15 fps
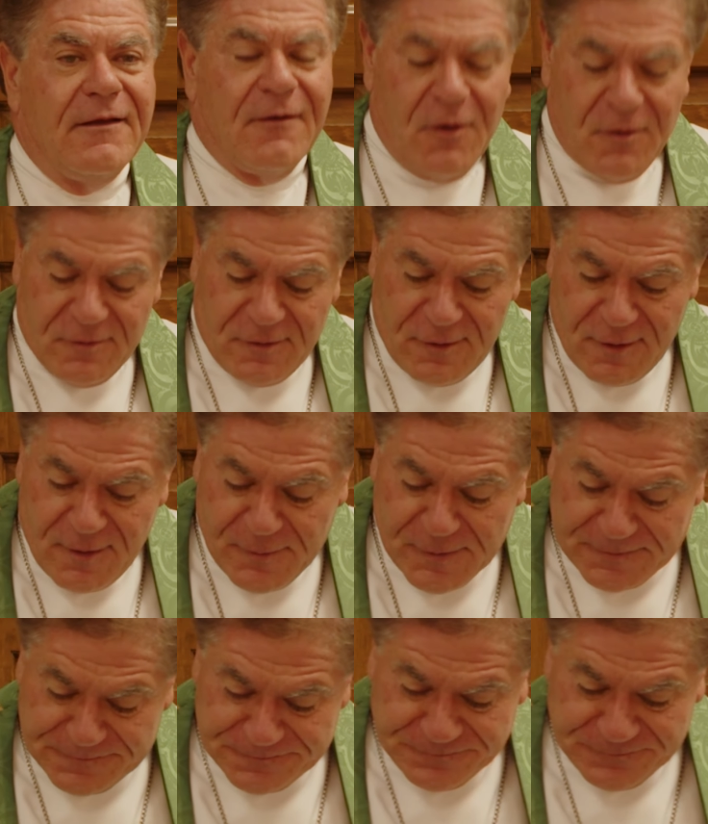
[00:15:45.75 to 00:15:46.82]

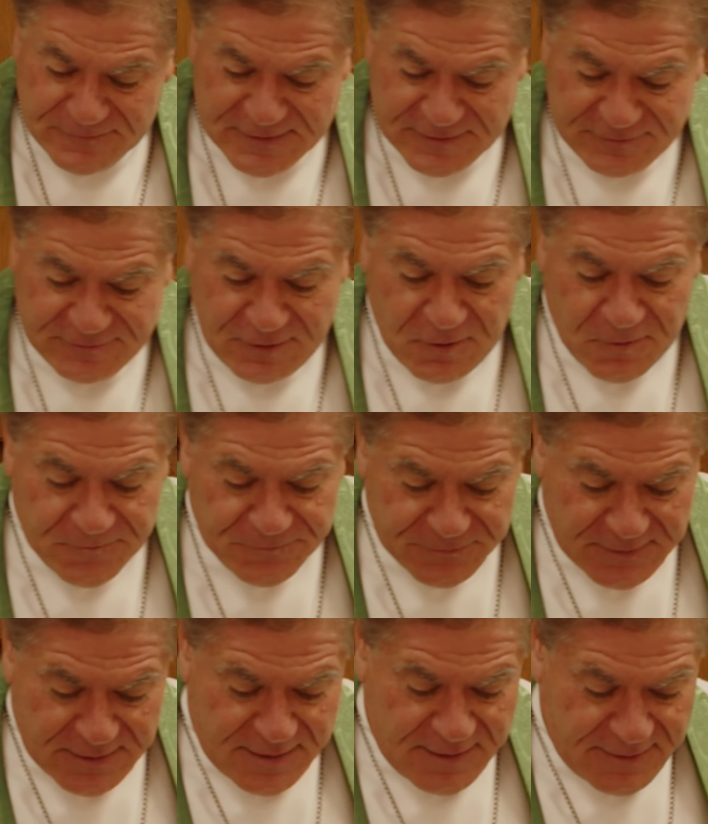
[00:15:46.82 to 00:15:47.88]
Oklahoma. So,
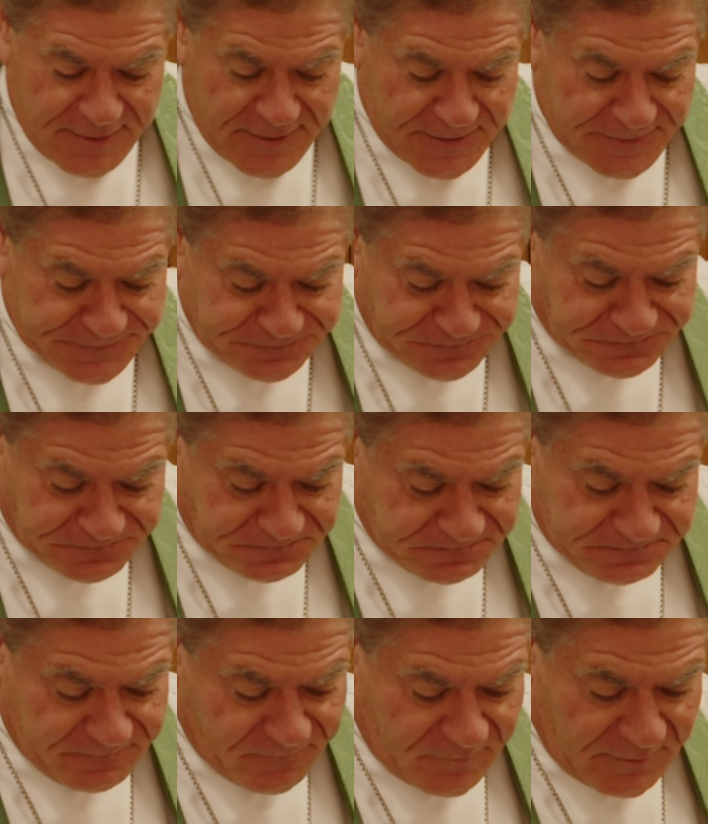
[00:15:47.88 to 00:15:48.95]
um,
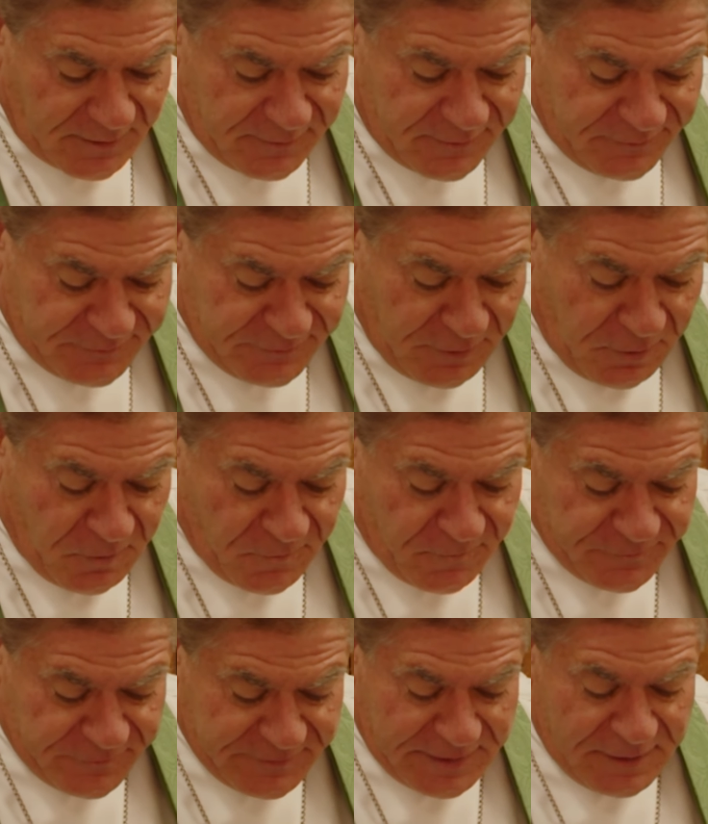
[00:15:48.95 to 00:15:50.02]
so
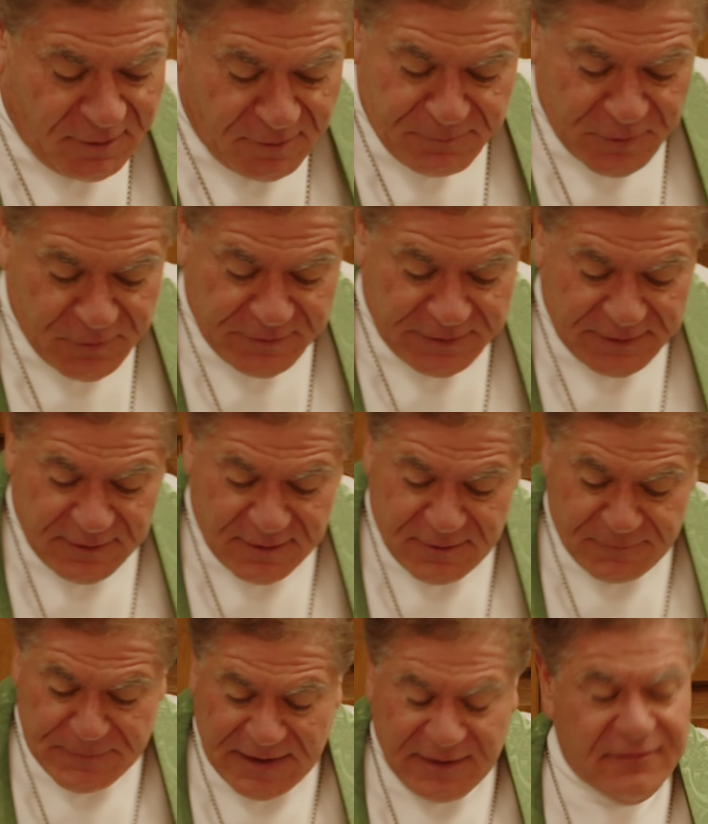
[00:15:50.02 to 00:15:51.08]
D.L. Moody,
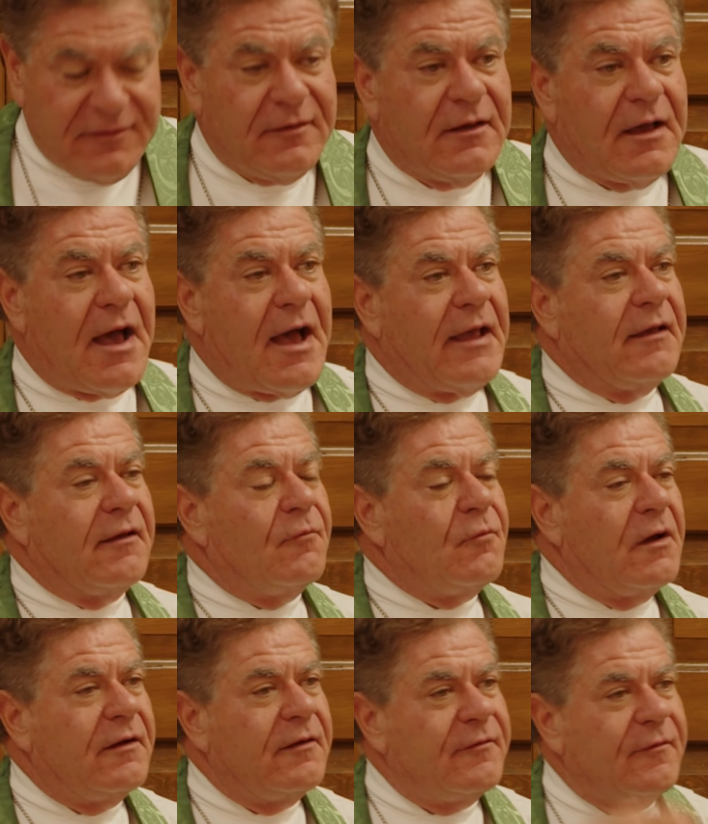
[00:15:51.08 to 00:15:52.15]
amazing guy.
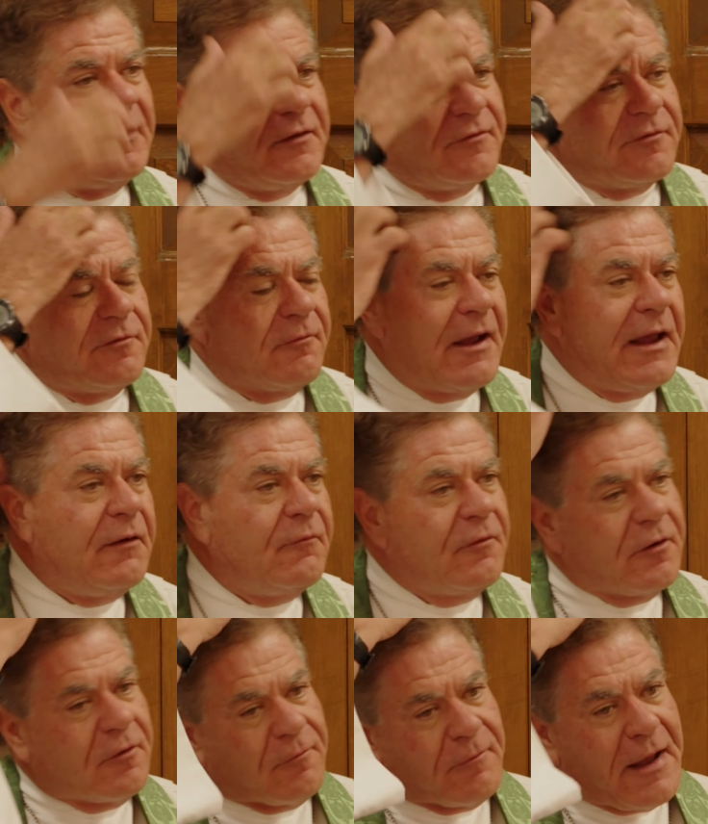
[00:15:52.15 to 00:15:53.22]
One of his great
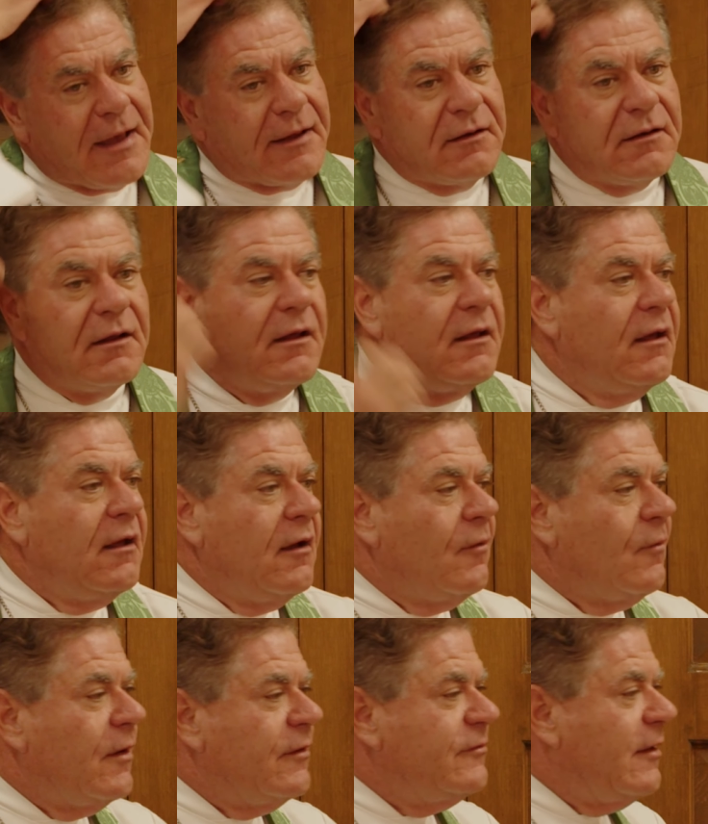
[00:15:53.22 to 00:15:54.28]
regret
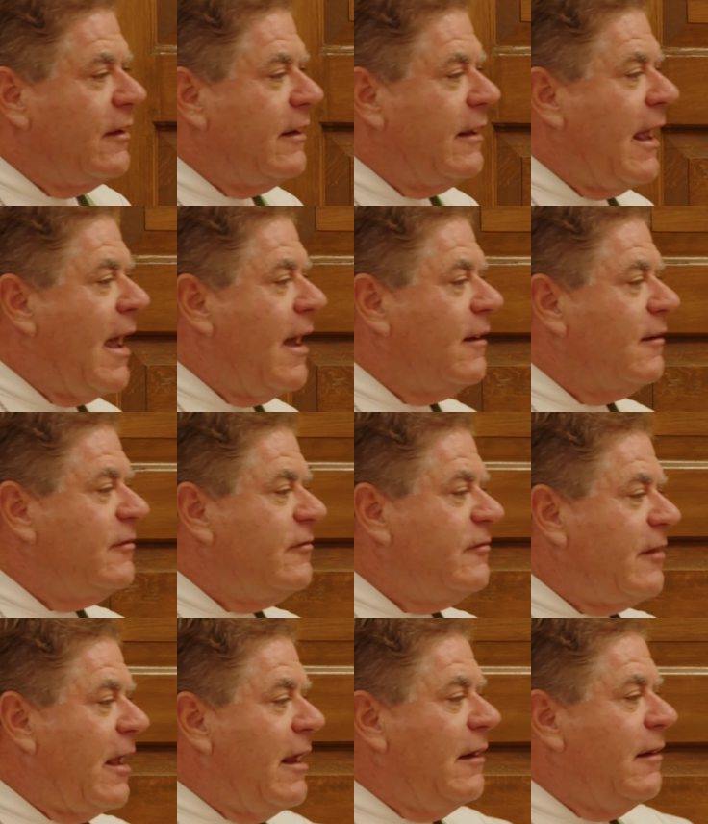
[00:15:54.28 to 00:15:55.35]
was that he had a
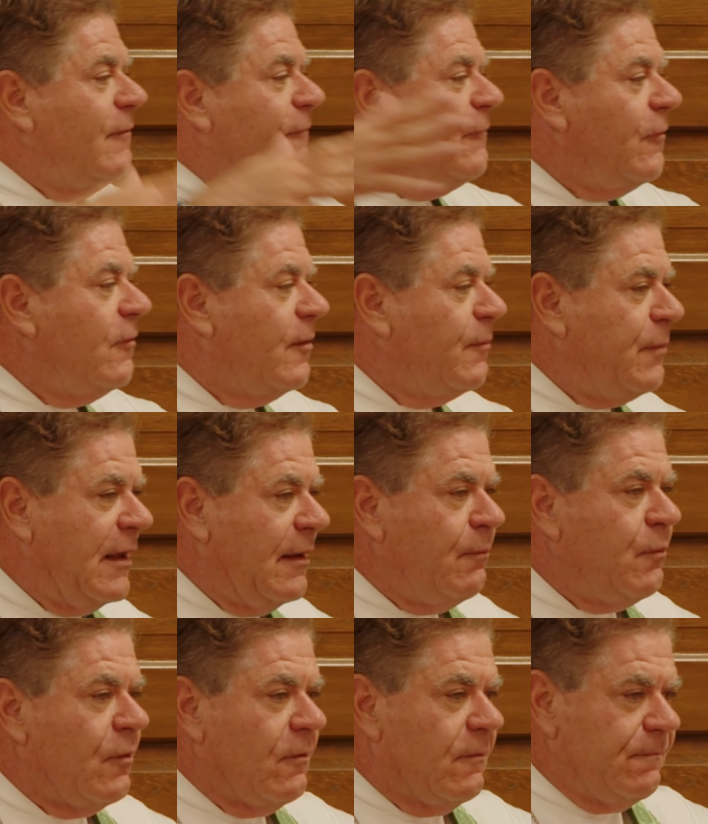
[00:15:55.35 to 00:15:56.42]
stadium full of
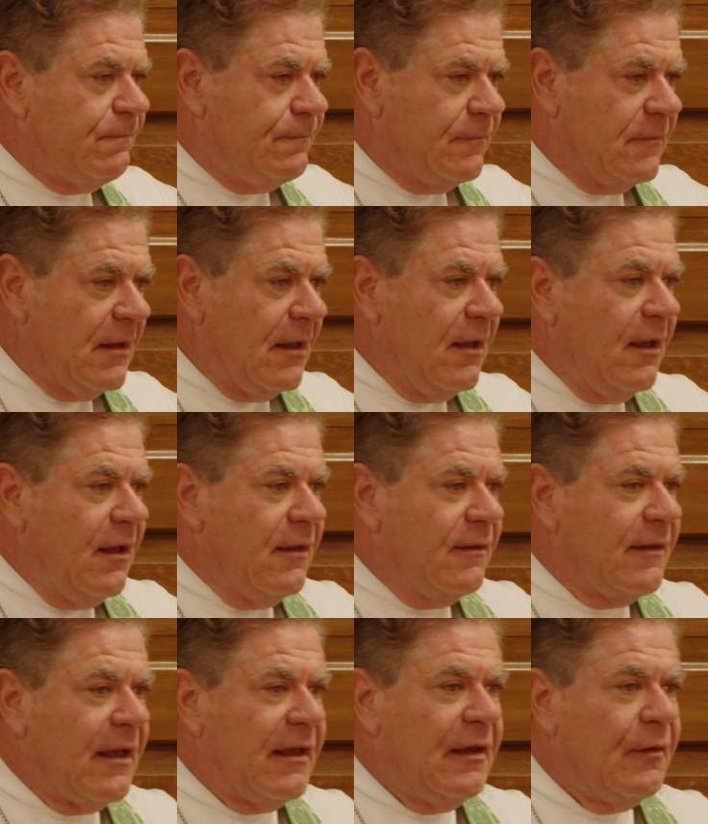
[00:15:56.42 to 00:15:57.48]
people
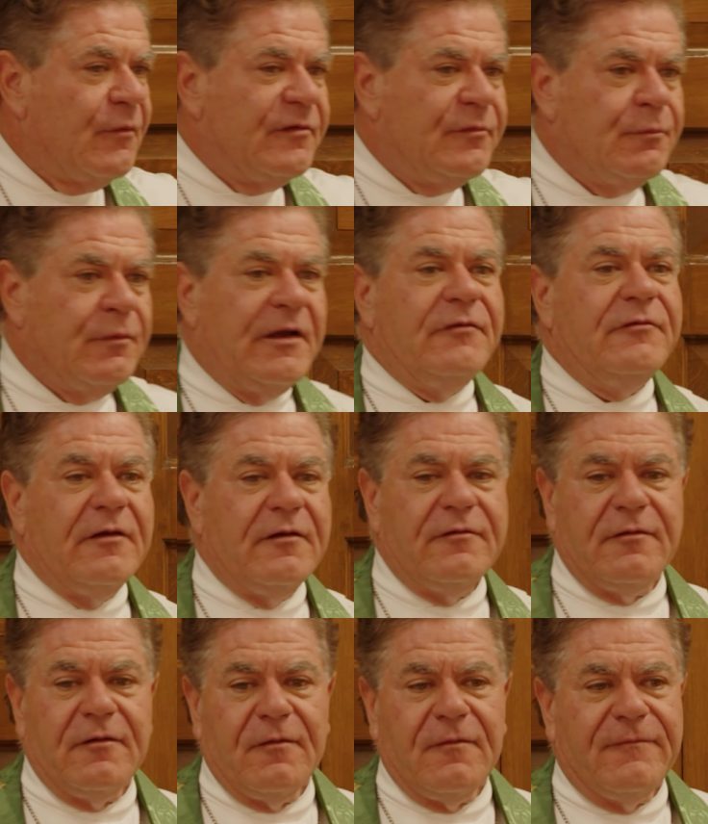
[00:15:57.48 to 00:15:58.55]
that he was preaching
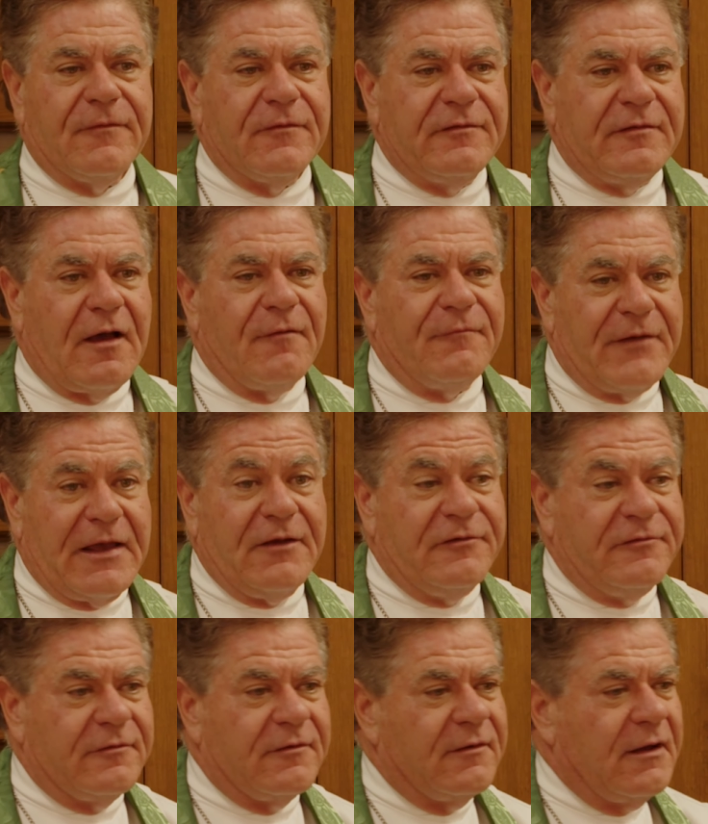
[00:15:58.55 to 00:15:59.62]
to for
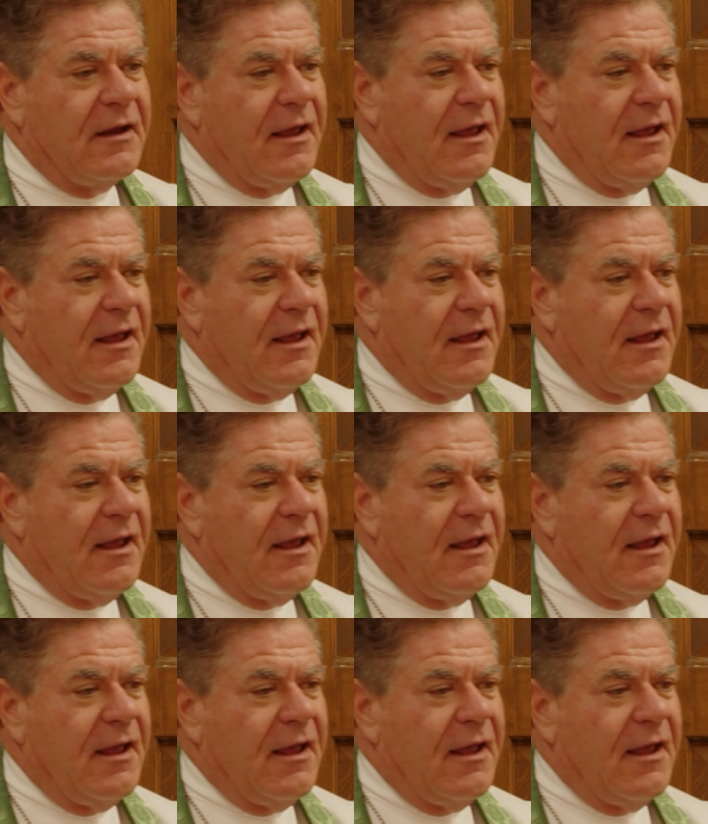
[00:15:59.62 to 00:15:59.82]
salvation,